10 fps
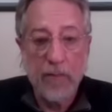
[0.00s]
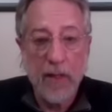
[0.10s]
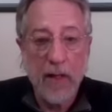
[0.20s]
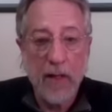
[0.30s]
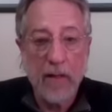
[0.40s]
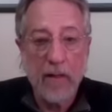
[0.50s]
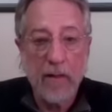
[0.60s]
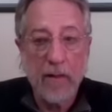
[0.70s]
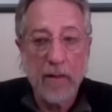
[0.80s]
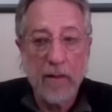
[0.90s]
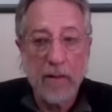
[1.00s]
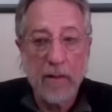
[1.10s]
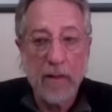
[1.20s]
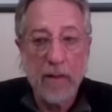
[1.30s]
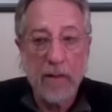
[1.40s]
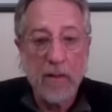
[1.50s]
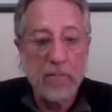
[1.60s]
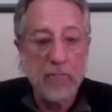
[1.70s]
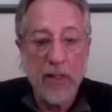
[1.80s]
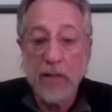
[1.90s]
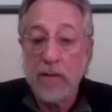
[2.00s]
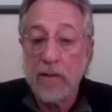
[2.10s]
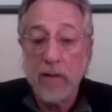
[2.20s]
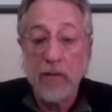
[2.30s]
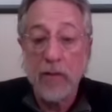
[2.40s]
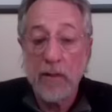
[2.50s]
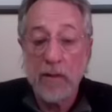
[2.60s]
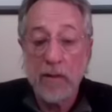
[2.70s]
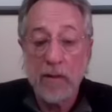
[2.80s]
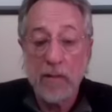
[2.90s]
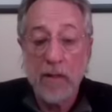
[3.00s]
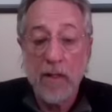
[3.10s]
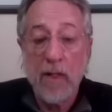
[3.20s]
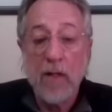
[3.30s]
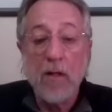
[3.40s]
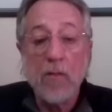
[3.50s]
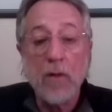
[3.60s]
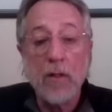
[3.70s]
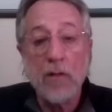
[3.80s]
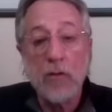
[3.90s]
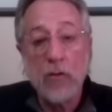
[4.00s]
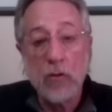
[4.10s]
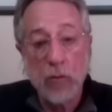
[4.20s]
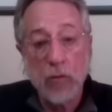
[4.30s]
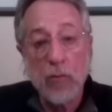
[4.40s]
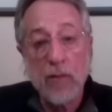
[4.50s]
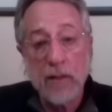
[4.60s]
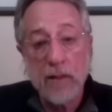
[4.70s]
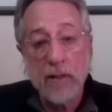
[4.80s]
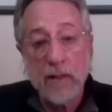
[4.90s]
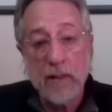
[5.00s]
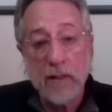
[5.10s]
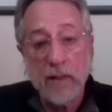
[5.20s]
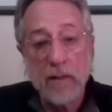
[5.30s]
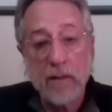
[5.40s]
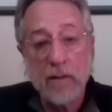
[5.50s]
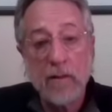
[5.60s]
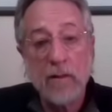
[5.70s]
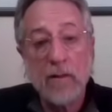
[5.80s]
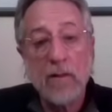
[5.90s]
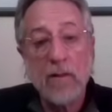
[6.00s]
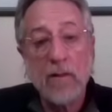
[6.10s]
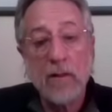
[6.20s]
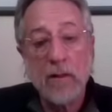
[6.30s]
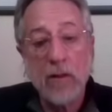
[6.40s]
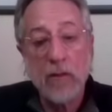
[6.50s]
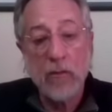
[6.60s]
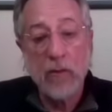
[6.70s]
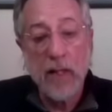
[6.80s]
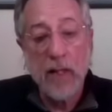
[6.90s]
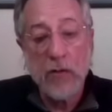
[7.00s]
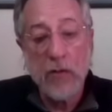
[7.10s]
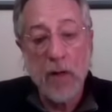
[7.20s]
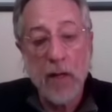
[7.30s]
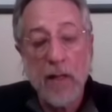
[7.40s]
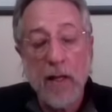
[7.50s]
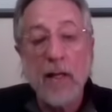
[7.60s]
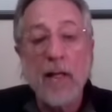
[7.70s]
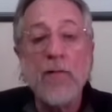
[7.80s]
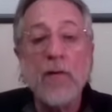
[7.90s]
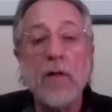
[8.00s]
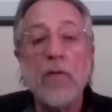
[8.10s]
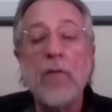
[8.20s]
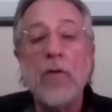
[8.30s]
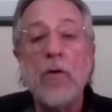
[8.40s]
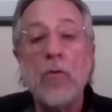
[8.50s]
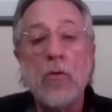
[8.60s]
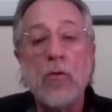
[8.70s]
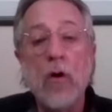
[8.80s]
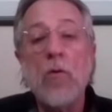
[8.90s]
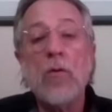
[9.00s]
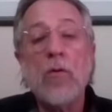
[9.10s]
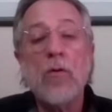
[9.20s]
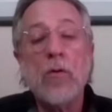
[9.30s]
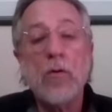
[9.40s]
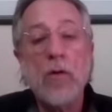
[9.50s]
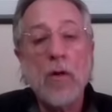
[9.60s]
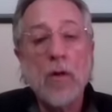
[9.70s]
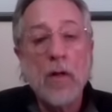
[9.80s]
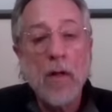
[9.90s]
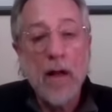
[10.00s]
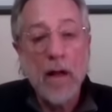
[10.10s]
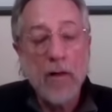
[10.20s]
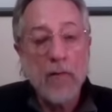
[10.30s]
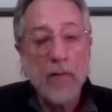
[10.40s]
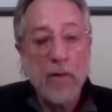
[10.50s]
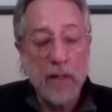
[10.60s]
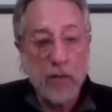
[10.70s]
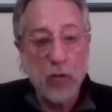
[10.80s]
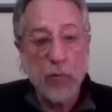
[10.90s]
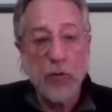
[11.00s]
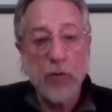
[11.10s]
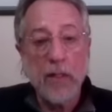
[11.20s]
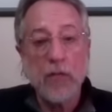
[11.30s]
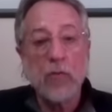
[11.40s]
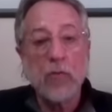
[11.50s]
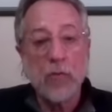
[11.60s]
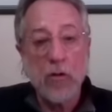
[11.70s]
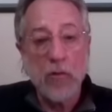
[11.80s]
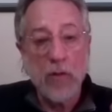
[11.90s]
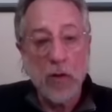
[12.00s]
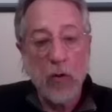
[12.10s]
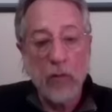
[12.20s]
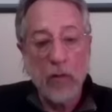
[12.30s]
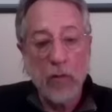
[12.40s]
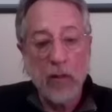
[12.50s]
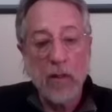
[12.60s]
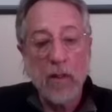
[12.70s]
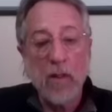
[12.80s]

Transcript: And is it easy? Change is never easy. But to do the breathing technique, you can relax your body, even if you don't have an astral projection or start remote viewing